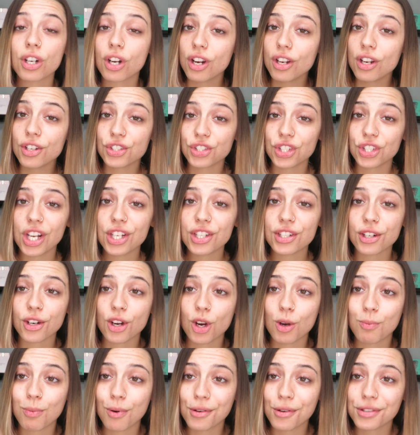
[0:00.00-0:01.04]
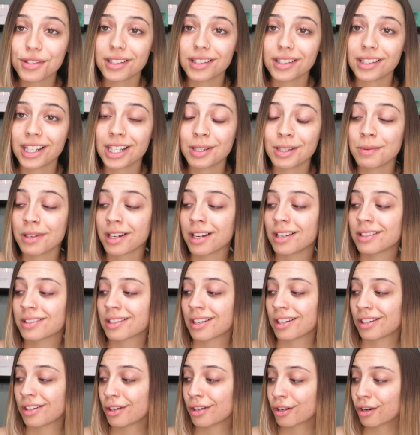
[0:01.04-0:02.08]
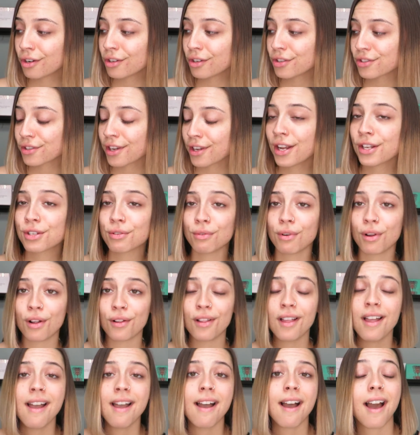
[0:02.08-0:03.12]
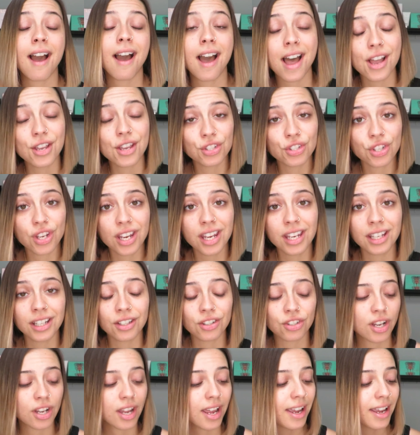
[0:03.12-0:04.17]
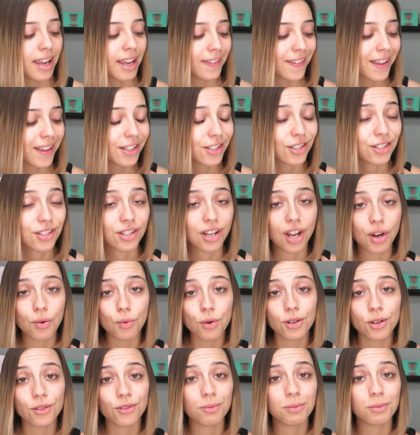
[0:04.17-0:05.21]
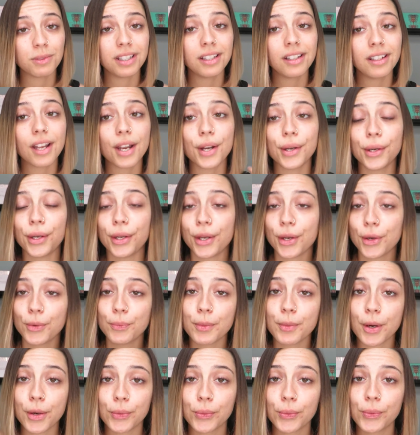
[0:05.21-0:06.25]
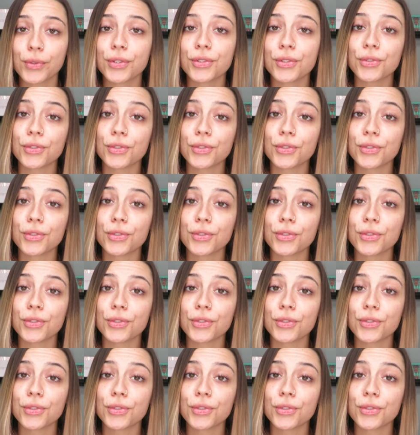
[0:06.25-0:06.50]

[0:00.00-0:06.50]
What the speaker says: Your girl is changing her posting days because your girl's schedule has changed, and that does not work for me no more.